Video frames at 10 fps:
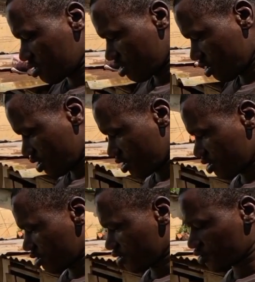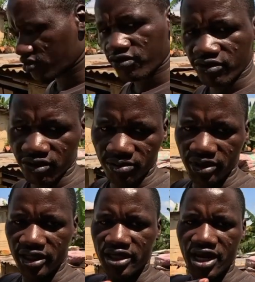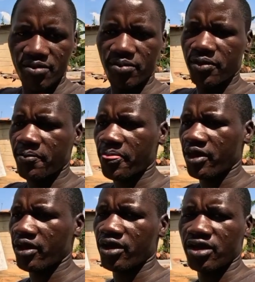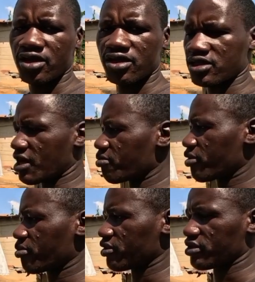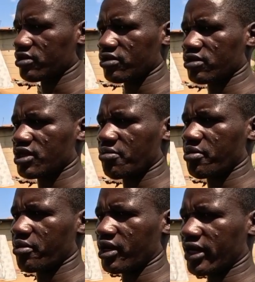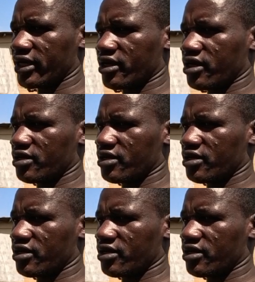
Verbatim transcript: uh, from the dump some people some people like